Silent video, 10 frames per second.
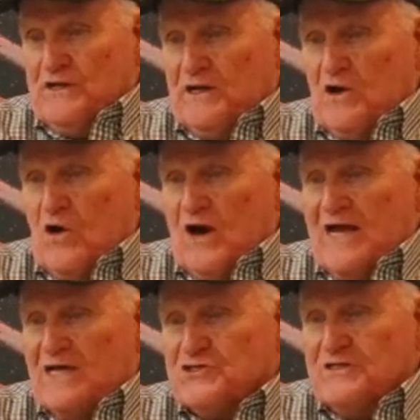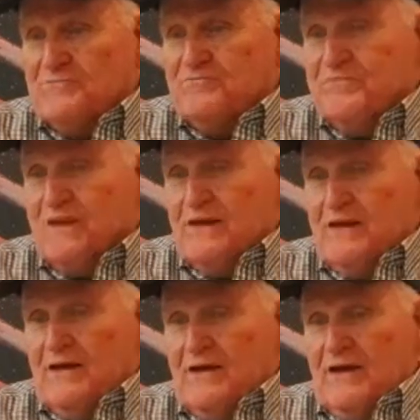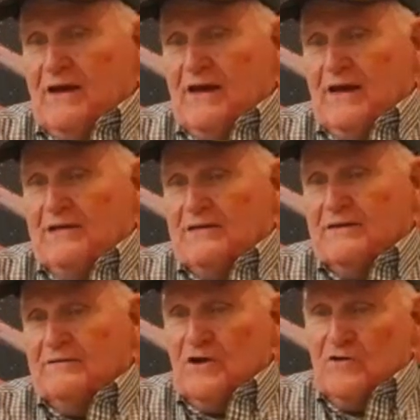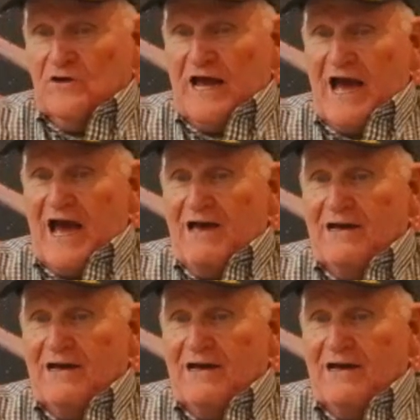a car accident, and the other guy,